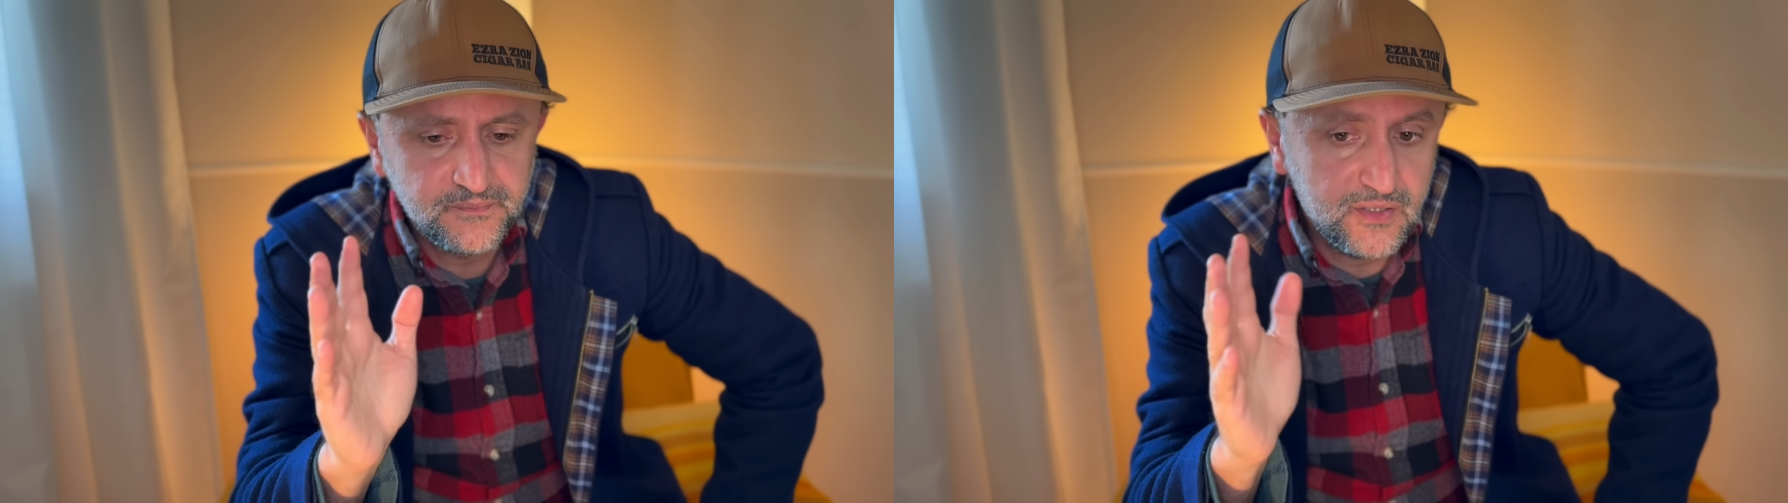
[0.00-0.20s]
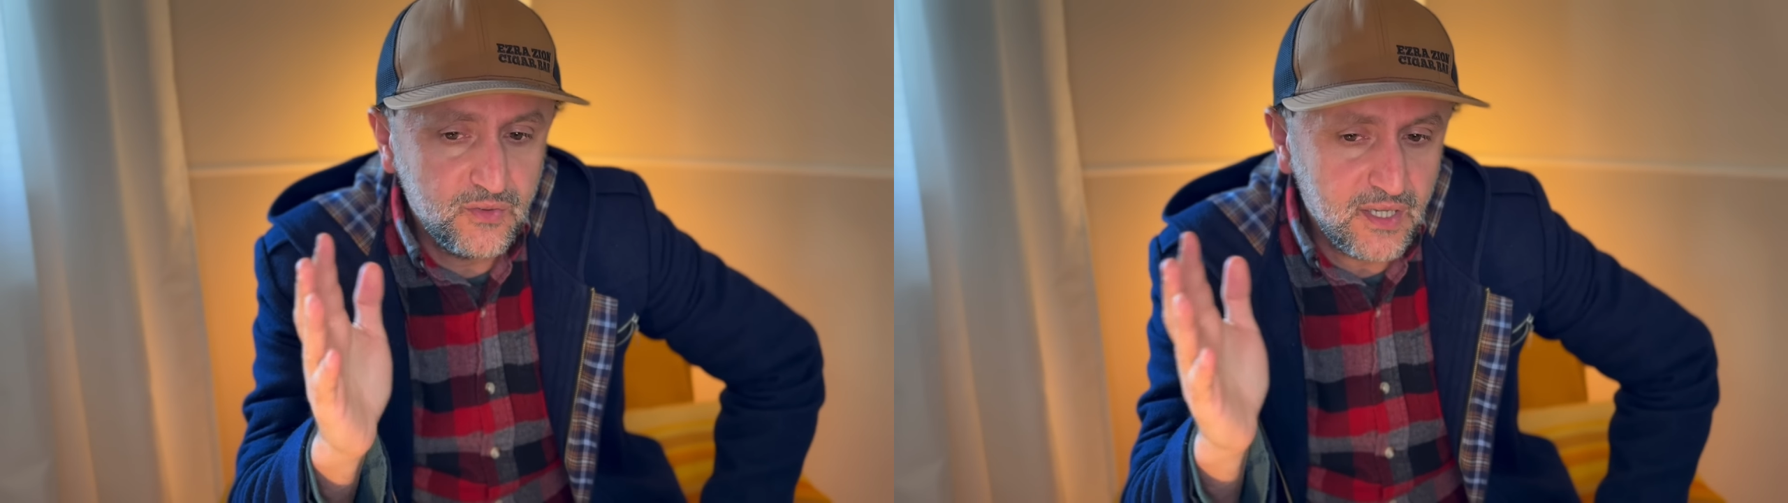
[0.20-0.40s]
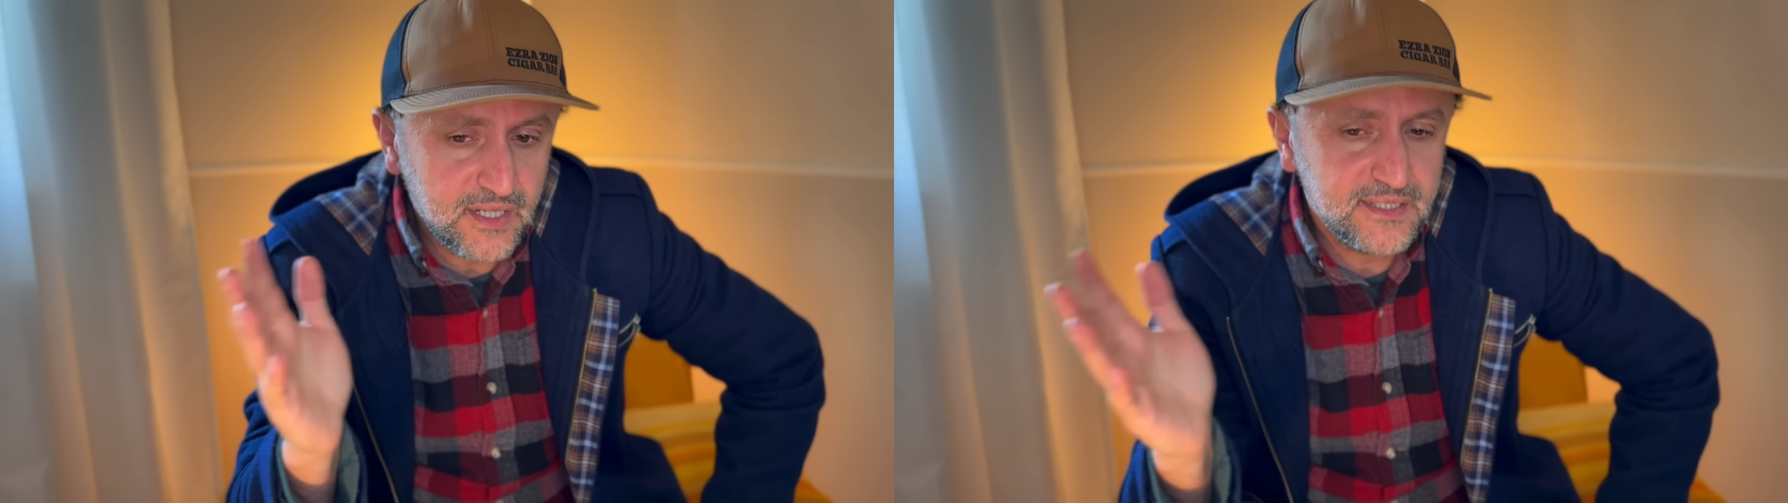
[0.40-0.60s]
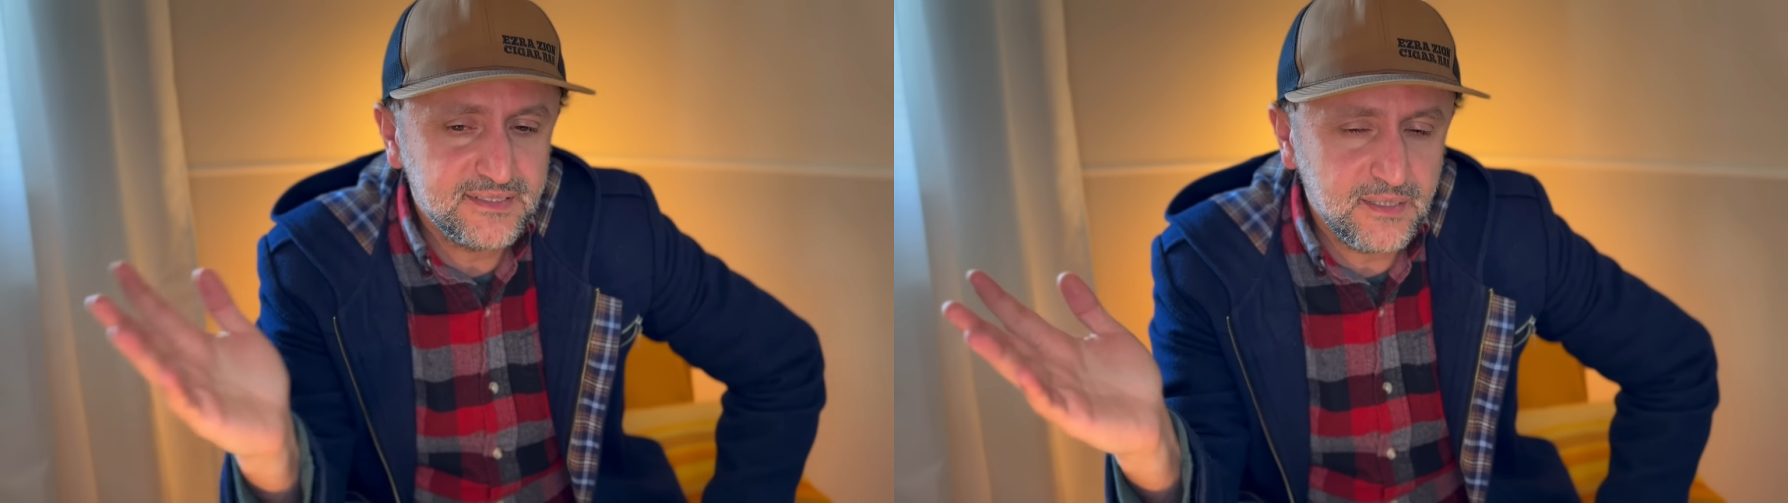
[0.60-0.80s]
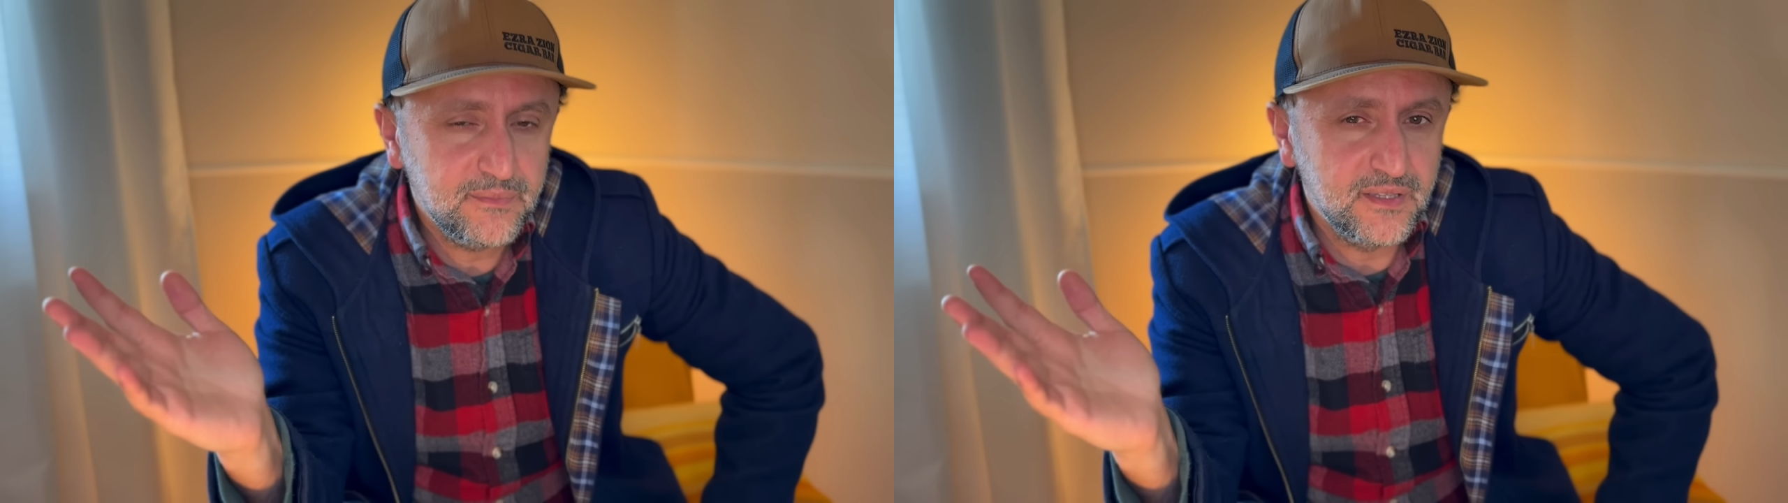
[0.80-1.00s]
You got to
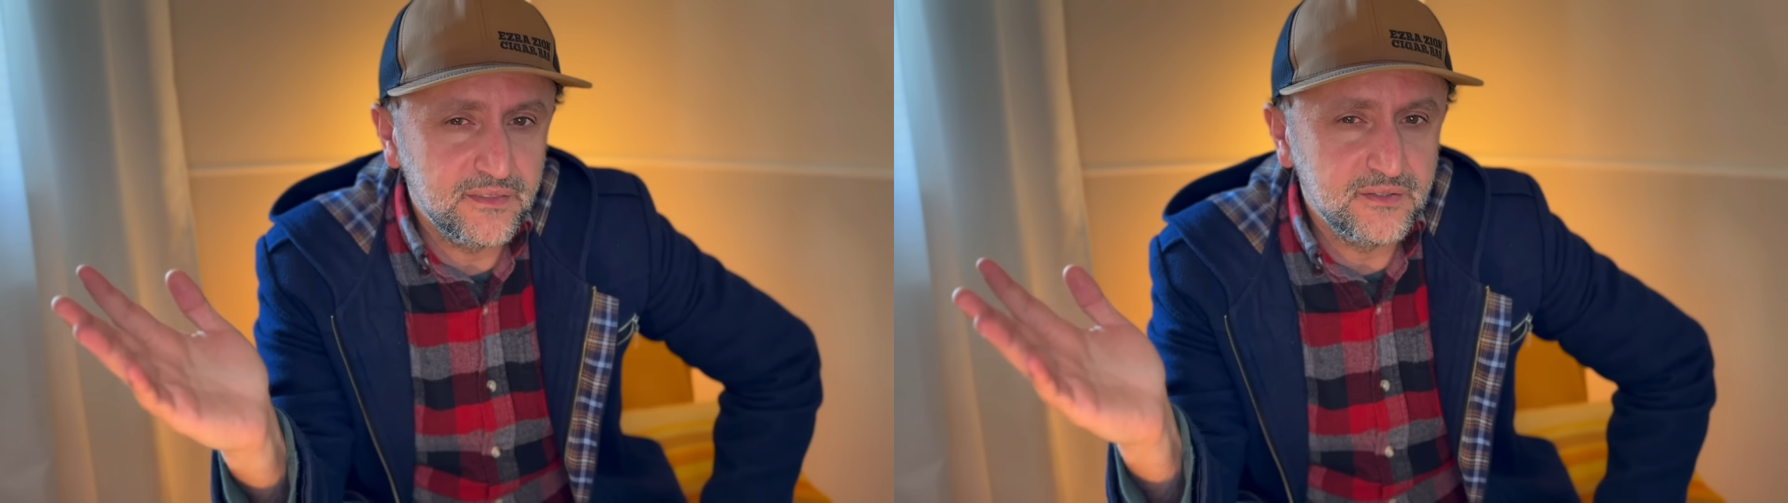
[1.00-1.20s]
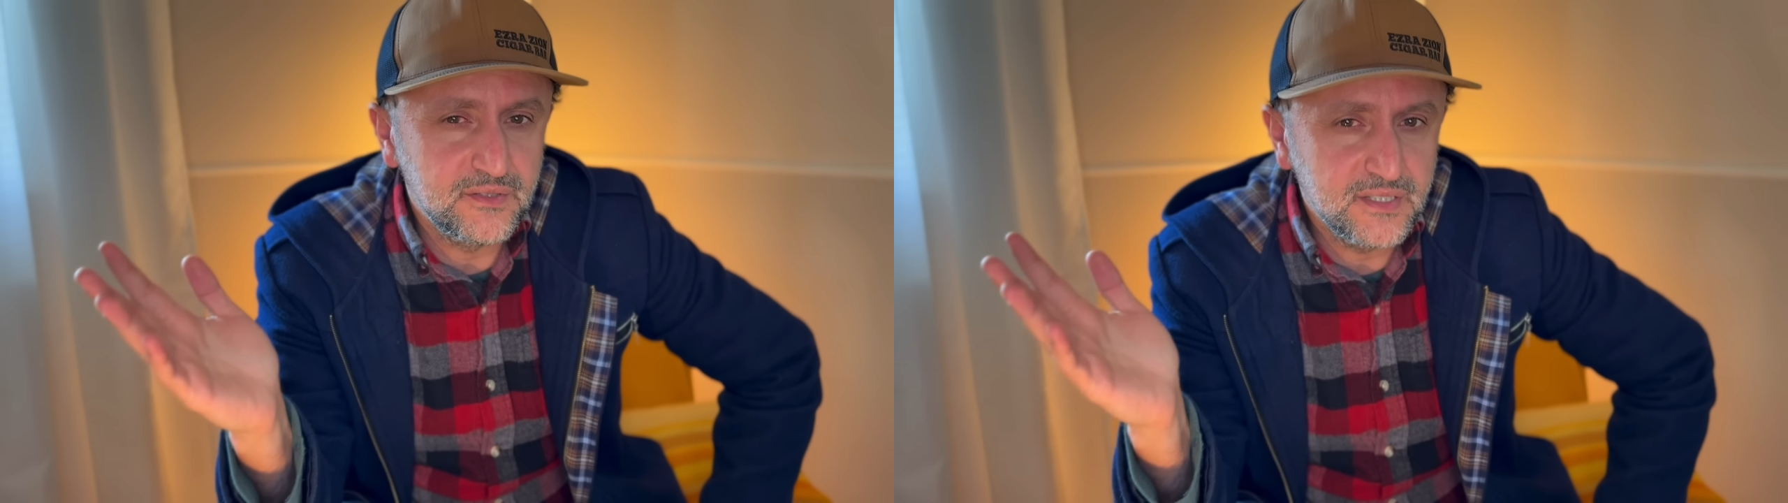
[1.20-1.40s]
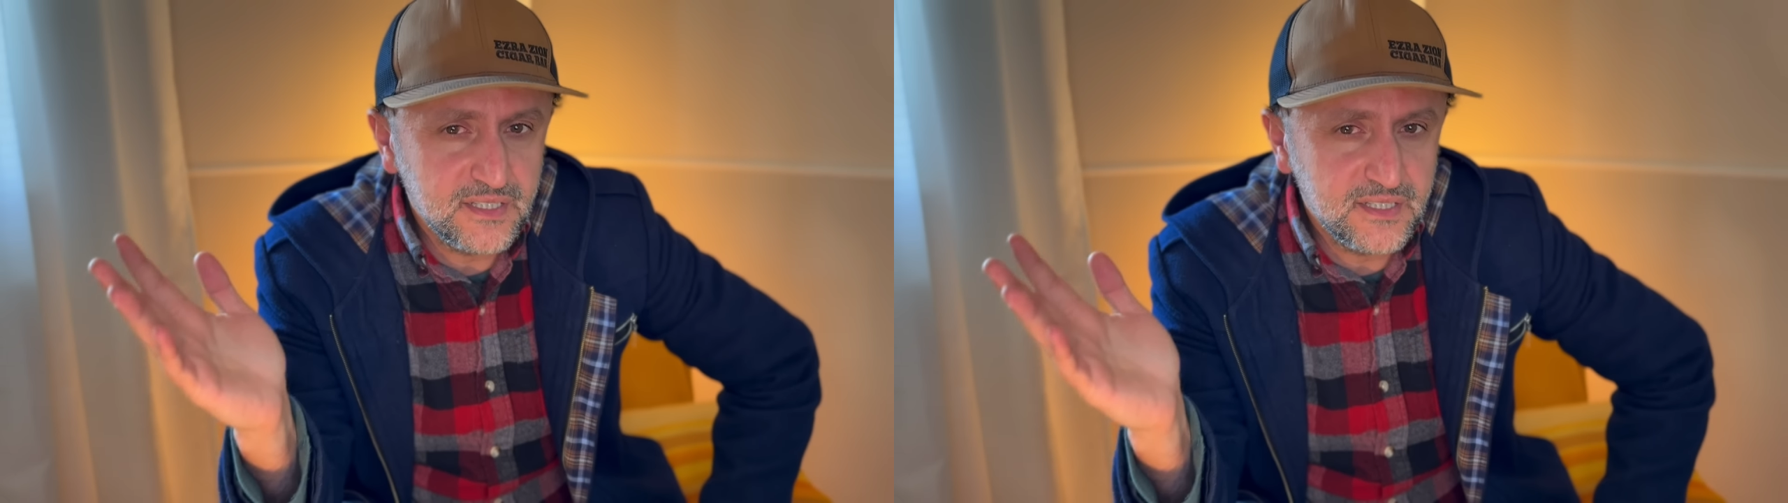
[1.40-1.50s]
accept that there